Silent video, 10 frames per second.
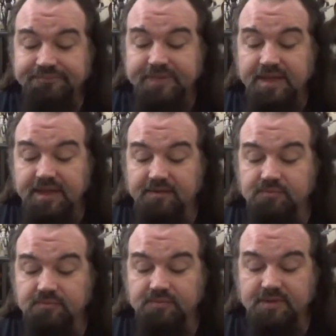
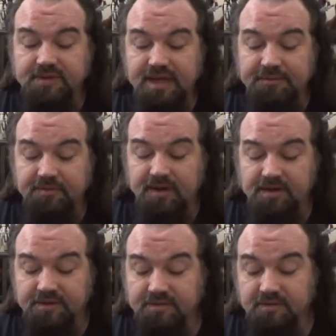Captain
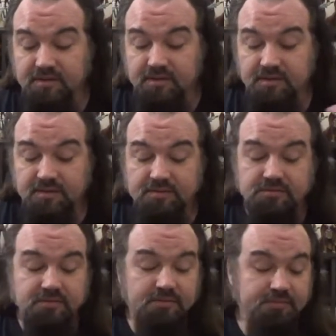America's
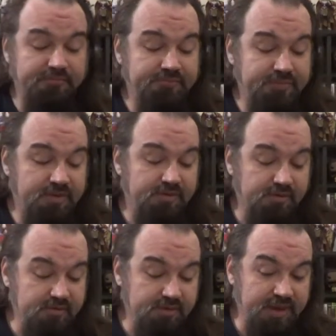
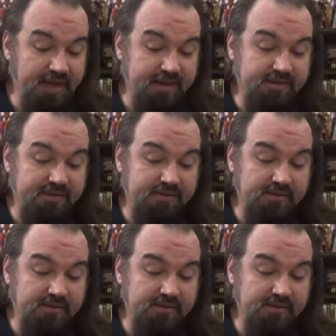soul attacks,